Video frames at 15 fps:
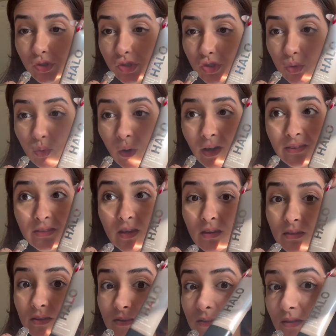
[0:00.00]
So I think
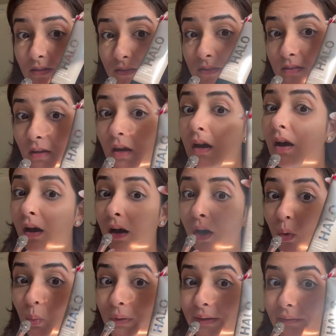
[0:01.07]
this is
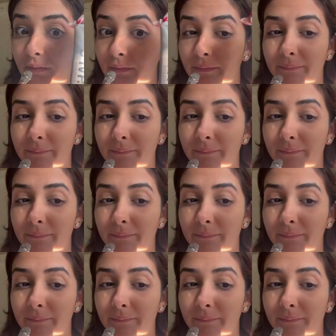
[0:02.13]
a winner.